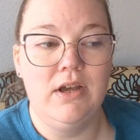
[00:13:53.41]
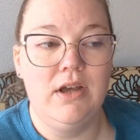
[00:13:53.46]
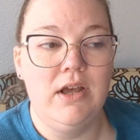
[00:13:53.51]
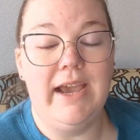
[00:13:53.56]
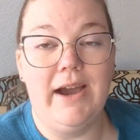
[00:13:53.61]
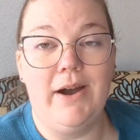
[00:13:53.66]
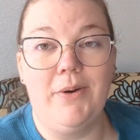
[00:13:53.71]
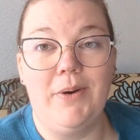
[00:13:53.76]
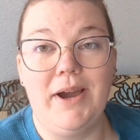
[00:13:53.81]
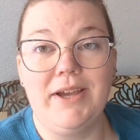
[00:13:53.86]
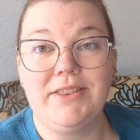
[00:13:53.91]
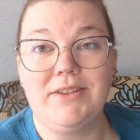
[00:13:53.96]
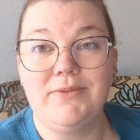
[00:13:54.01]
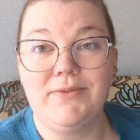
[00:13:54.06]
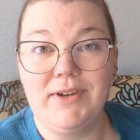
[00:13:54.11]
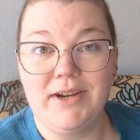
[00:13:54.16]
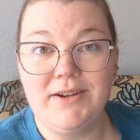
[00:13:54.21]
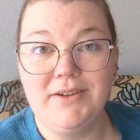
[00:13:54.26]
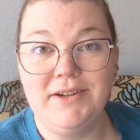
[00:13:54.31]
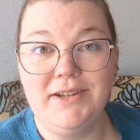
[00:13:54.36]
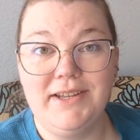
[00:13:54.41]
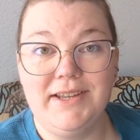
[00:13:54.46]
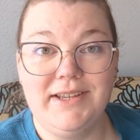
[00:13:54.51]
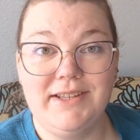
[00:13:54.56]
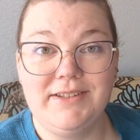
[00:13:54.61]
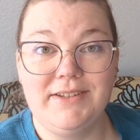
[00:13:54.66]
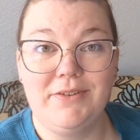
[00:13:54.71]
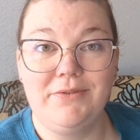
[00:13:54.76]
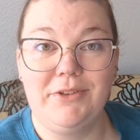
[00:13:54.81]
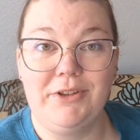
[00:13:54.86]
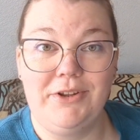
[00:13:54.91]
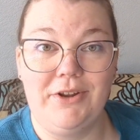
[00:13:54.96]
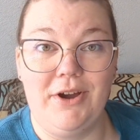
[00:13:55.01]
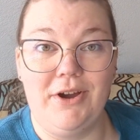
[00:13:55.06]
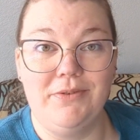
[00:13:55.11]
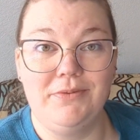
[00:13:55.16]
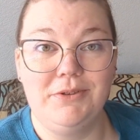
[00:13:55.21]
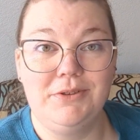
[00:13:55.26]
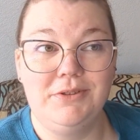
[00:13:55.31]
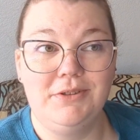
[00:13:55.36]
Now, at the very end of the
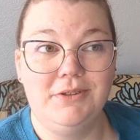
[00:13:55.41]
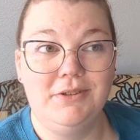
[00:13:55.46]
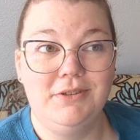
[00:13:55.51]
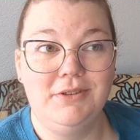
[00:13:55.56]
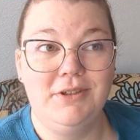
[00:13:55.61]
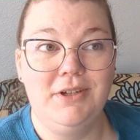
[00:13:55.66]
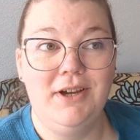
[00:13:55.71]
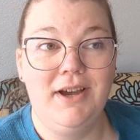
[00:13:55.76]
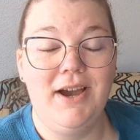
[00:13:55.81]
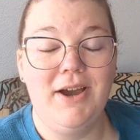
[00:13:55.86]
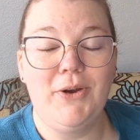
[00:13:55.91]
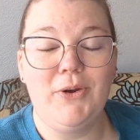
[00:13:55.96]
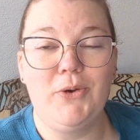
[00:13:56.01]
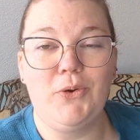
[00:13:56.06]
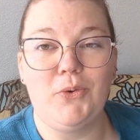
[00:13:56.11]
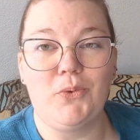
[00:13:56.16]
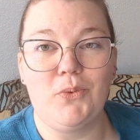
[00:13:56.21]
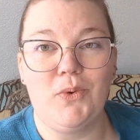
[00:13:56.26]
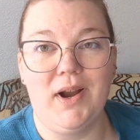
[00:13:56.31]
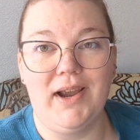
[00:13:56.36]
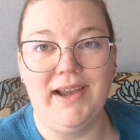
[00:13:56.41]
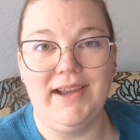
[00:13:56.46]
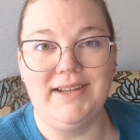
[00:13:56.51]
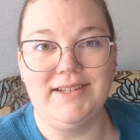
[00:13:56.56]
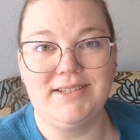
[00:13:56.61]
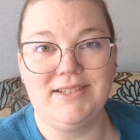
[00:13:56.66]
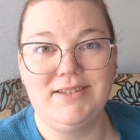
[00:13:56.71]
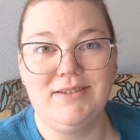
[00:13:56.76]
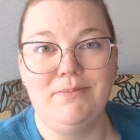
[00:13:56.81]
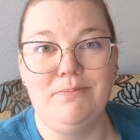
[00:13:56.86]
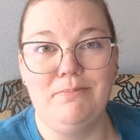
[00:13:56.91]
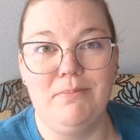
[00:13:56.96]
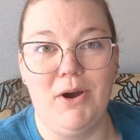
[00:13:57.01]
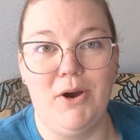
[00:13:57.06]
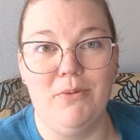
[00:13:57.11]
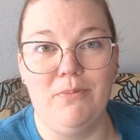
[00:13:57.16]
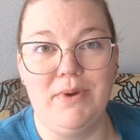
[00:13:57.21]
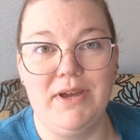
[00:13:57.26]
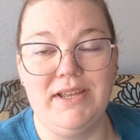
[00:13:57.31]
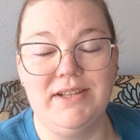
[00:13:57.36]
novel, great
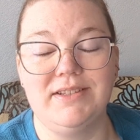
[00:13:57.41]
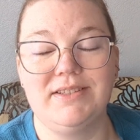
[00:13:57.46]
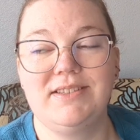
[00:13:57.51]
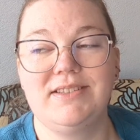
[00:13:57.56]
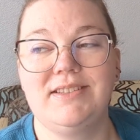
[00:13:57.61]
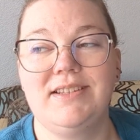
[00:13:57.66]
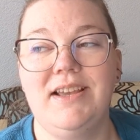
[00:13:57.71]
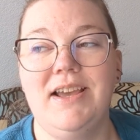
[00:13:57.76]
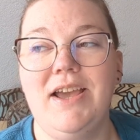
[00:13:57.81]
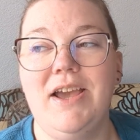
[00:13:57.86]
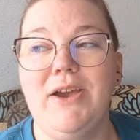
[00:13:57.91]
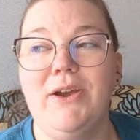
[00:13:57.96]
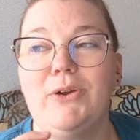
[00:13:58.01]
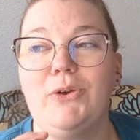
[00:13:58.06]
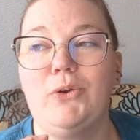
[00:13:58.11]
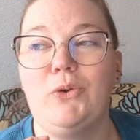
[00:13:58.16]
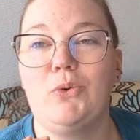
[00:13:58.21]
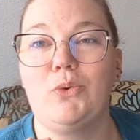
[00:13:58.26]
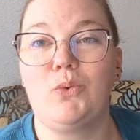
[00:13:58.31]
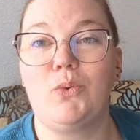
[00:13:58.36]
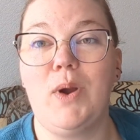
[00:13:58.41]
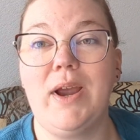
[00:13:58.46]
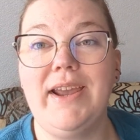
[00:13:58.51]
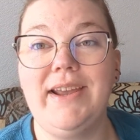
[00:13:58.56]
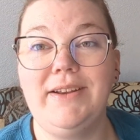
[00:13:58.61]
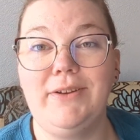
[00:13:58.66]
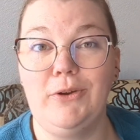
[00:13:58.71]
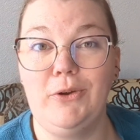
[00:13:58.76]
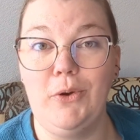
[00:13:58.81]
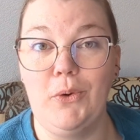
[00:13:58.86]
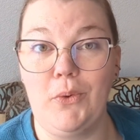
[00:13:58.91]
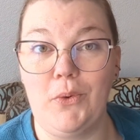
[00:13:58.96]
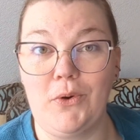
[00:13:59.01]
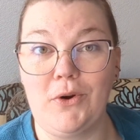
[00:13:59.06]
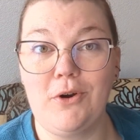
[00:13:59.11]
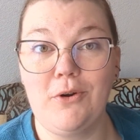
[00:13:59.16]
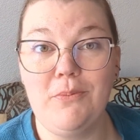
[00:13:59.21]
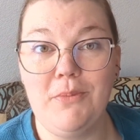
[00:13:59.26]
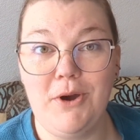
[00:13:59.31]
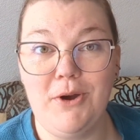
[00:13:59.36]
moments, great
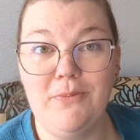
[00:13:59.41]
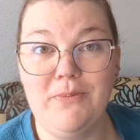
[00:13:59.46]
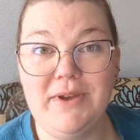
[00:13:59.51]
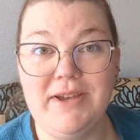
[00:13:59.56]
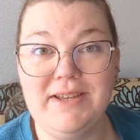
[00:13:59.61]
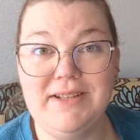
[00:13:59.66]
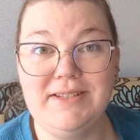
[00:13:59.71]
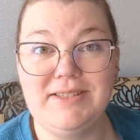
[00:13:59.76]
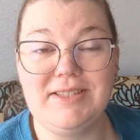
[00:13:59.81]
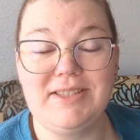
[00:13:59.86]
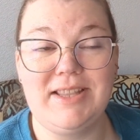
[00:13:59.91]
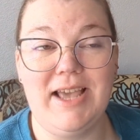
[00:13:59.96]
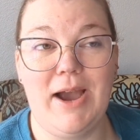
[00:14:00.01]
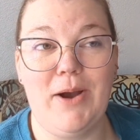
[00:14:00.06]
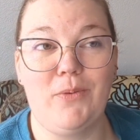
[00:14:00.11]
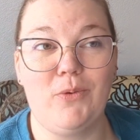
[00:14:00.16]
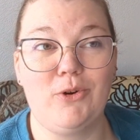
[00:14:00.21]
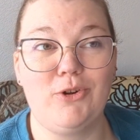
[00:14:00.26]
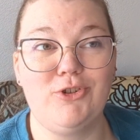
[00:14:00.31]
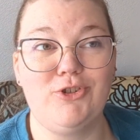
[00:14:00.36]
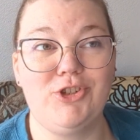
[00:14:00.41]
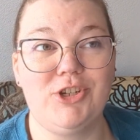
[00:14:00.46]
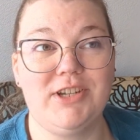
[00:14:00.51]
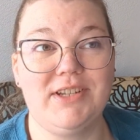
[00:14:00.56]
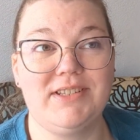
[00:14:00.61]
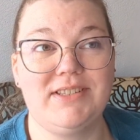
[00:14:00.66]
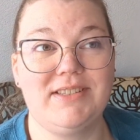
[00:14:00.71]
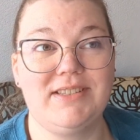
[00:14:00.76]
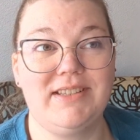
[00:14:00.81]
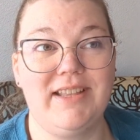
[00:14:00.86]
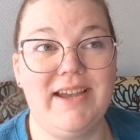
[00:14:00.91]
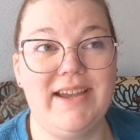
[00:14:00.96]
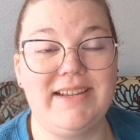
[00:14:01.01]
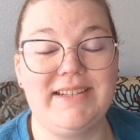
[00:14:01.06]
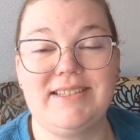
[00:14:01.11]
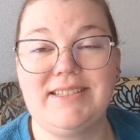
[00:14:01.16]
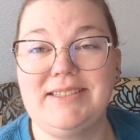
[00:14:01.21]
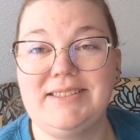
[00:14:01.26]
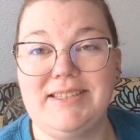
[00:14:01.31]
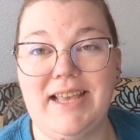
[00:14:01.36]
gore moments that were just
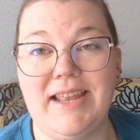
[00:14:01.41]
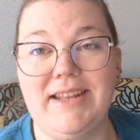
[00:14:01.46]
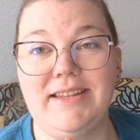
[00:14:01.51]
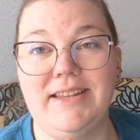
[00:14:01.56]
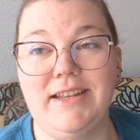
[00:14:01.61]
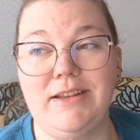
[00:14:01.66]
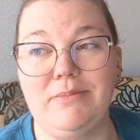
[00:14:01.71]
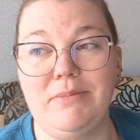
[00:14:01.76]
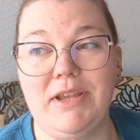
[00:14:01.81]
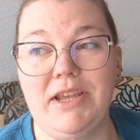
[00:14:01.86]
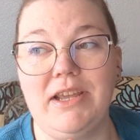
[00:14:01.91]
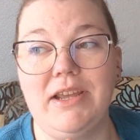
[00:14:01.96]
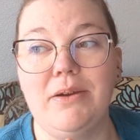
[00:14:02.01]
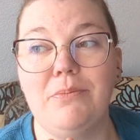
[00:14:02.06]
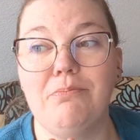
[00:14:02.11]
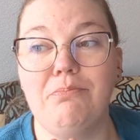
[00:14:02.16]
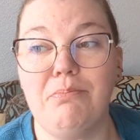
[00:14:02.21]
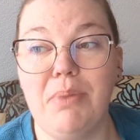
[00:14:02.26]
like sending me.